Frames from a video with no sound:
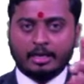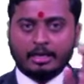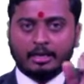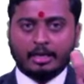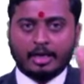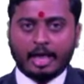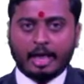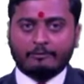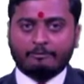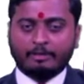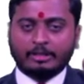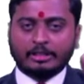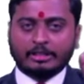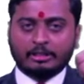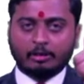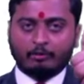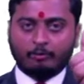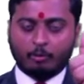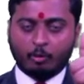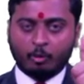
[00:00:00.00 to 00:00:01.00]
F is the
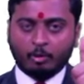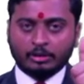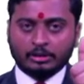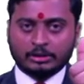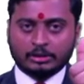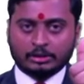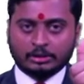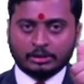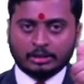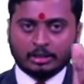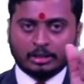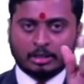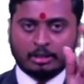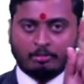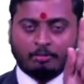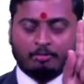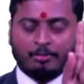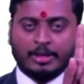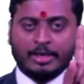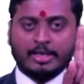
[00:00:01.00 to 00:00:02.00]
force,
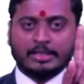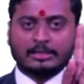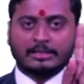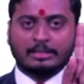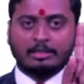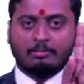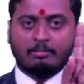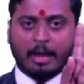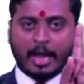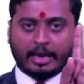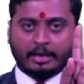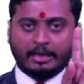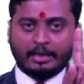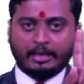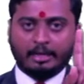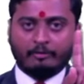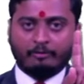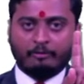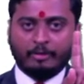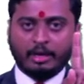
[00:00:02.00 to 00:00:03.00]
B is the
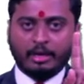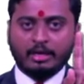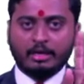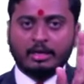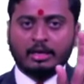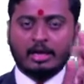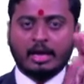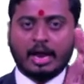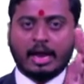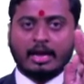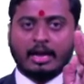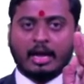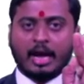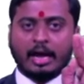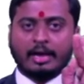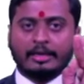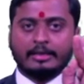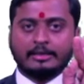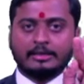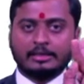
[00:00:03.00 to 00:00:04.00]
magnetic field, and
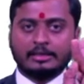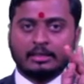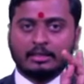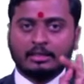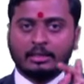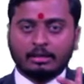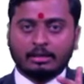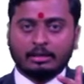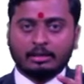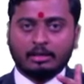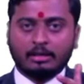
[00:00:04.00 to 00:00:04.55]
I is the current.